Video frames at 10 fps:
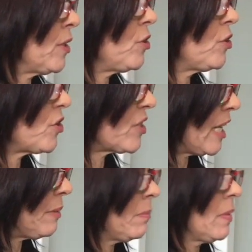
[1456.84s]
huge
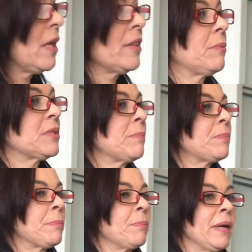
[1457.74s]
scheme that was
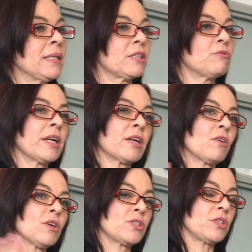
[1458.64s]
implemented right
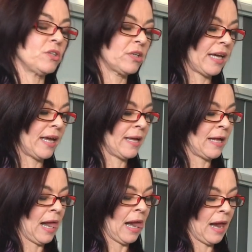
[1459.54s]
across the UK,
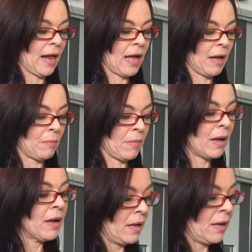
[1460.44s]

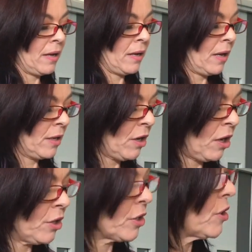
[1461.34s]
and
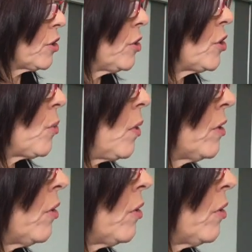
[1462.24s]
not looking good. So our